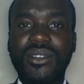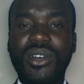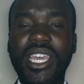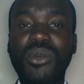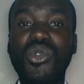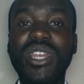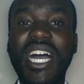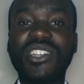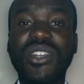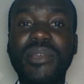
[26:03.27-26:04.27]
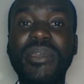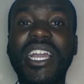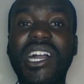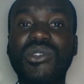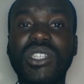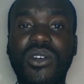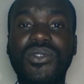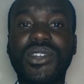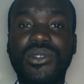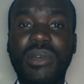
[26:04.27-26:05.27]
okay, would actually be a counter
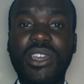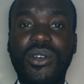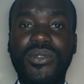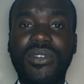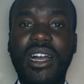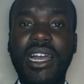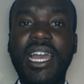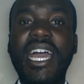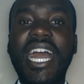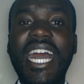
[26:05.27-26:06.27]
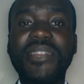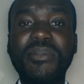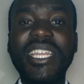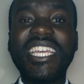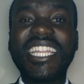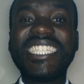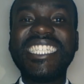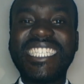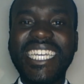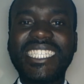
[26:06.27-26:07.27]
offer to my offer, and meaning that
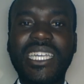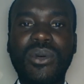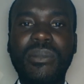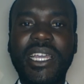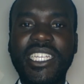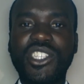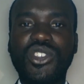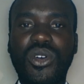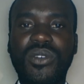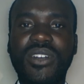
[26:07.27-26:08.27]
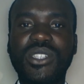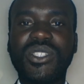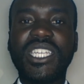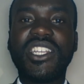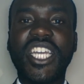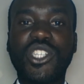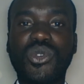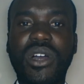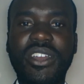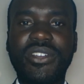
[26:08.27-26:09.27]
it takes away my initial offer to sell you at
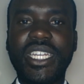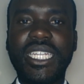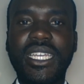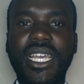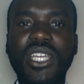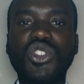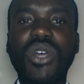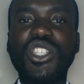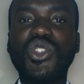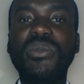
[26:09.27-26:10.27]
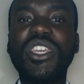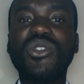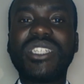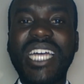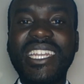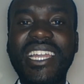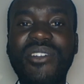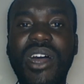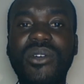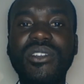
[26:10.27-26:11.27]
200. So assuming you turned
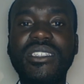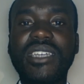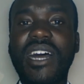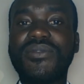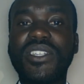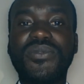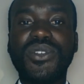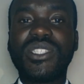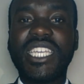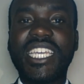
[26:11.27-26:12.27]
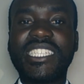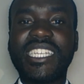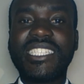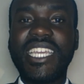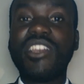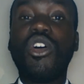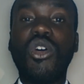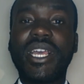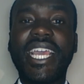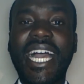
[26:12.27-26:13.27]
around after a few seconds and said,
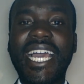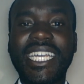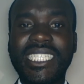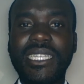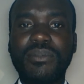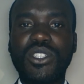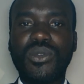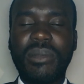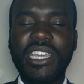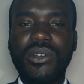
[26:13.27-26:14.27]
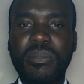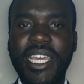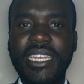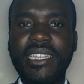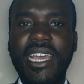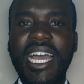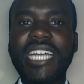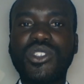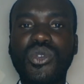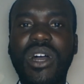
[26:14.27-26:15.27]
okay, I accept to buy your pen
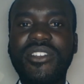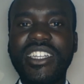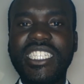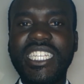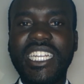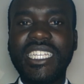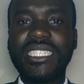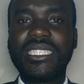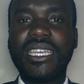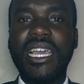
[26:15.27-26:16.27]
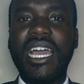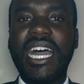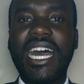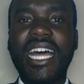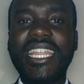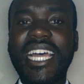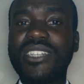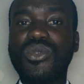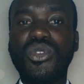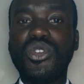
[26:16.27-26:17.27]
at 200 shillings,
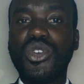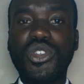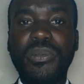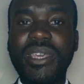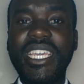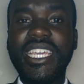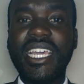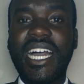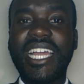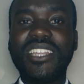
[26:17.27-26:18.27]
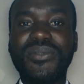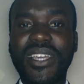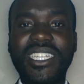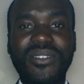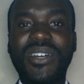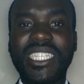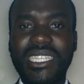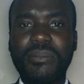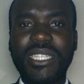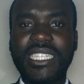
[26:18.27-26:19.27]
that would not be an effective
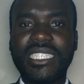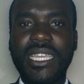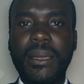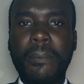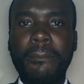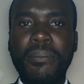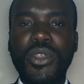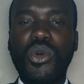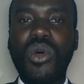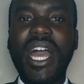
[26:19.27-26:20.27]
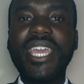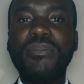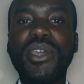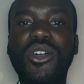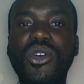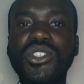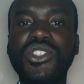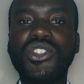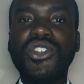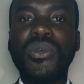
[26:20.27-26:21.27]
acceptance. Why?
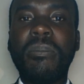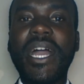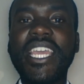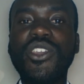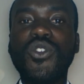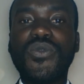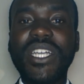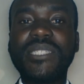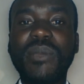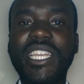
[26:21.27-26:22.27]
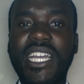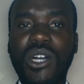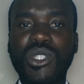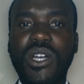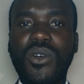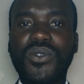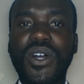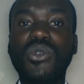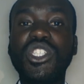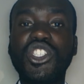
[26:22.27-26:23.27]
Because you first made a counter offer
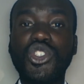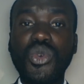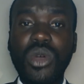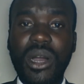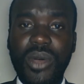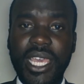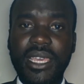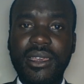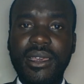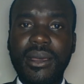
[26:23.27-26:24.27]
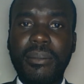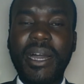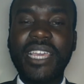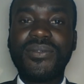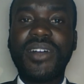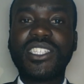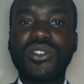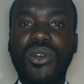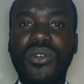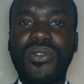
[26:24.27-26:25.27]
which took away my
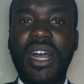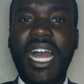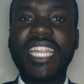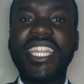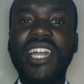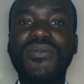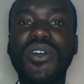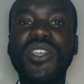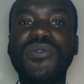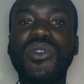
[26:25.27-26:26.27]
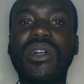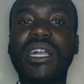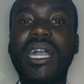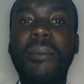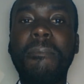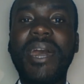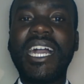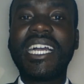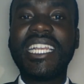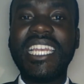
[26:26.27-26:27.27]
first offer, and therefore if you come
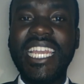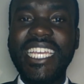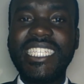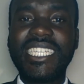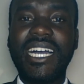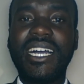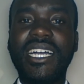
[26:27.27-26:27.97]
back later